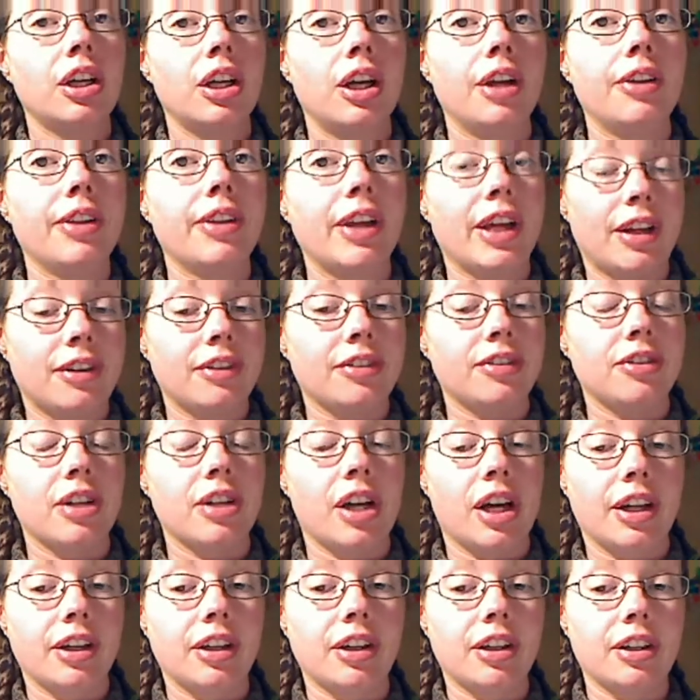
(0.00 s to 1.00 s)
and that is
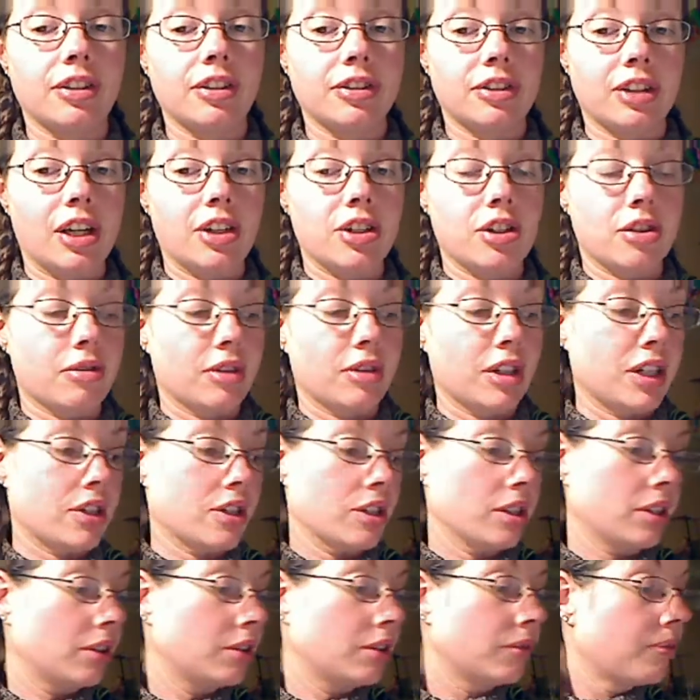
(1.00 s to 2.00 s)
not an
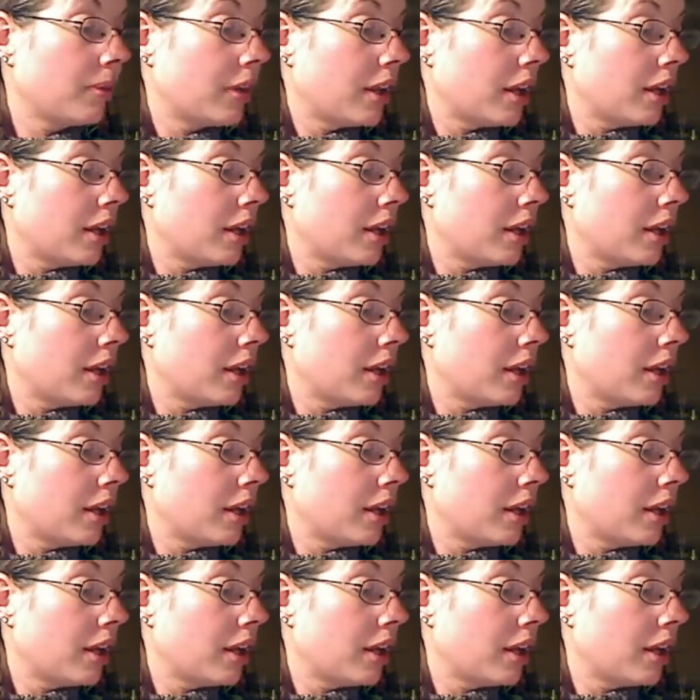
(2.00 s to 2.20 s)
exaggeration.